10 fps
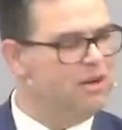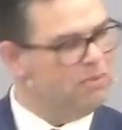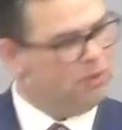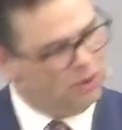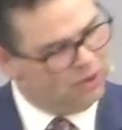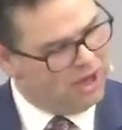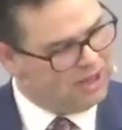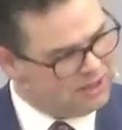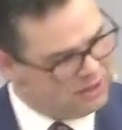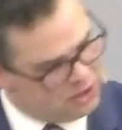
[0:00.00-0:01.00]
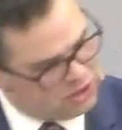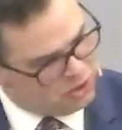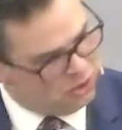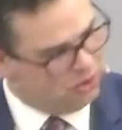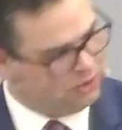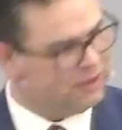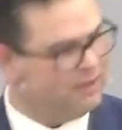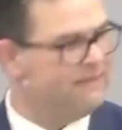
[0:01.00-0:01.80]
pulled onto the shoulder,